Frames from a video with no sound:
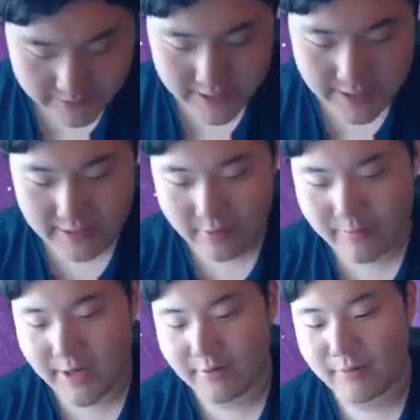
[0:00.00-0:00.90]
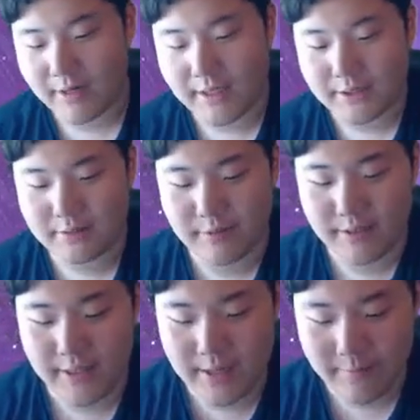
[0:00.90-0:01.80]
again and no matter what I just win
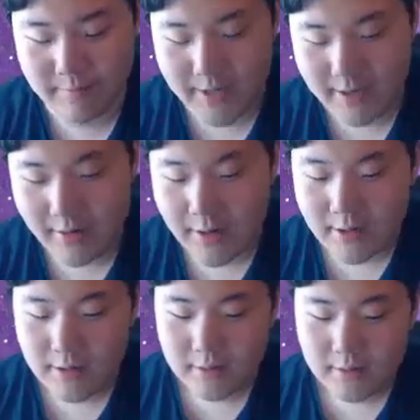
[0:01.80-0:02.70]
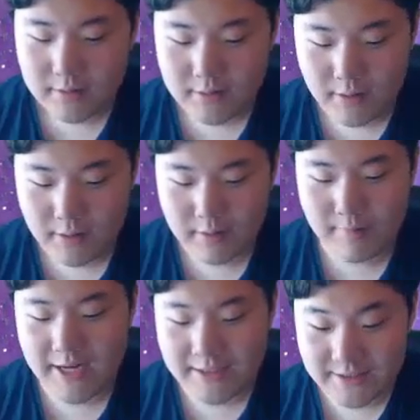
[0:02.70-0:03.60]
the game from there. So the
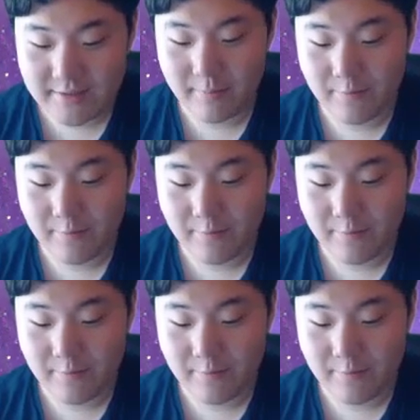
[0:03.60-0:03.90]
match is going to be